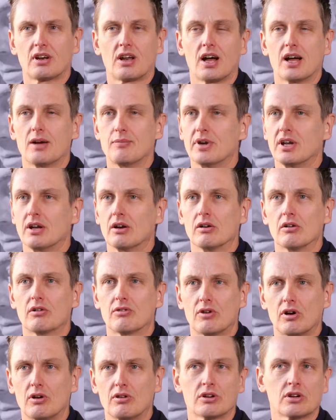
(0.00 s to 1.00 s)
climbing
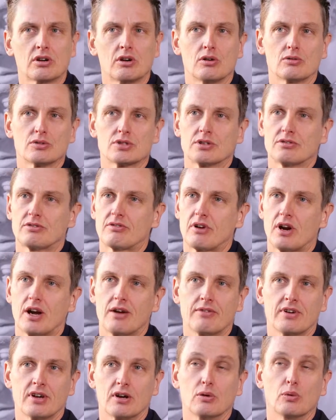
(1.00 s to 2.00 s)
or roller coaster
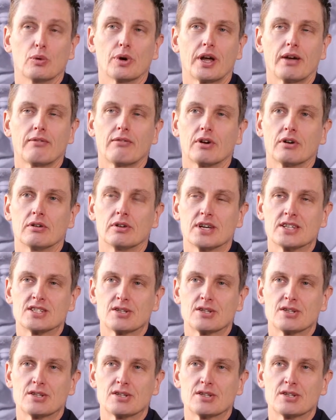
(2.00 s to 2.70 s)
driving or whatever,